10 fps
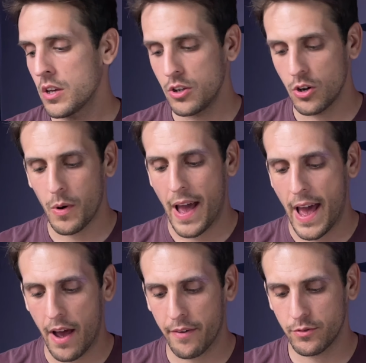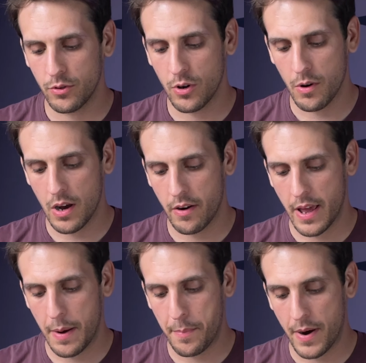you don't have to go out
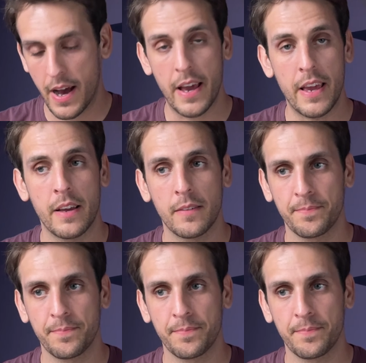and buy